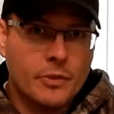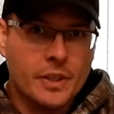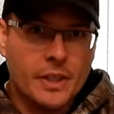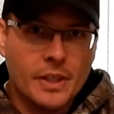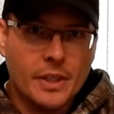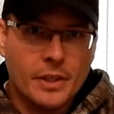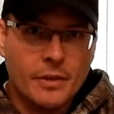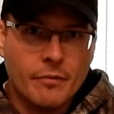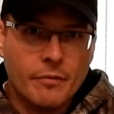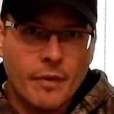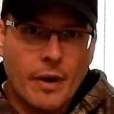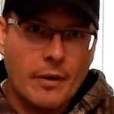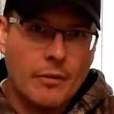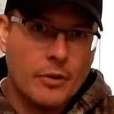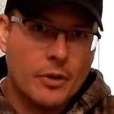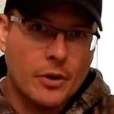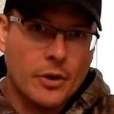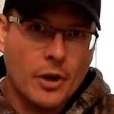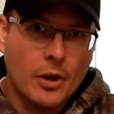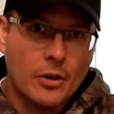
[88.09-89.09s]
the
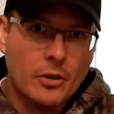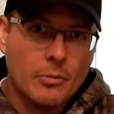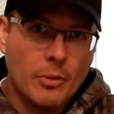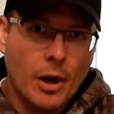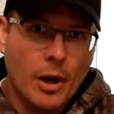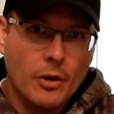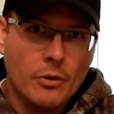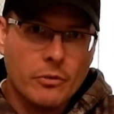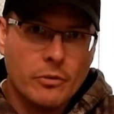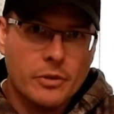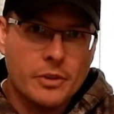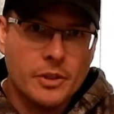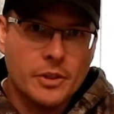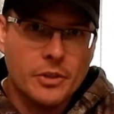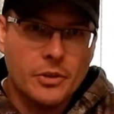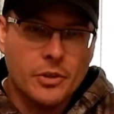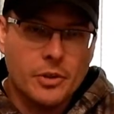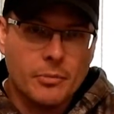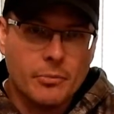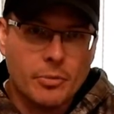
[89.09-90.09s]
$500 models
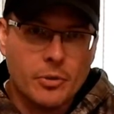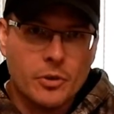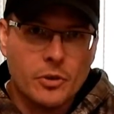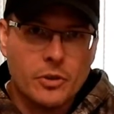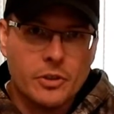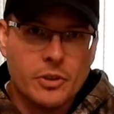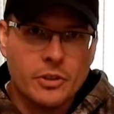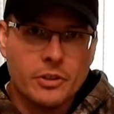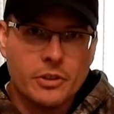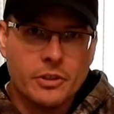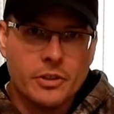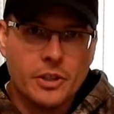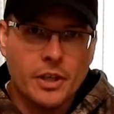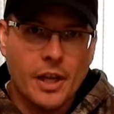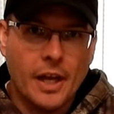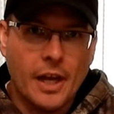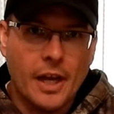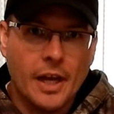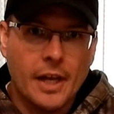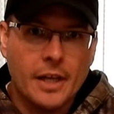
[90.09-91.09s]
that you can purchase
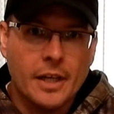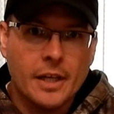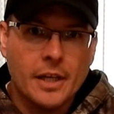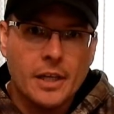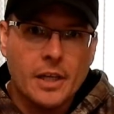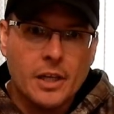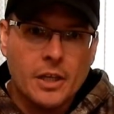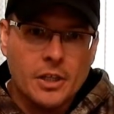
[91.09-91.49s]
today,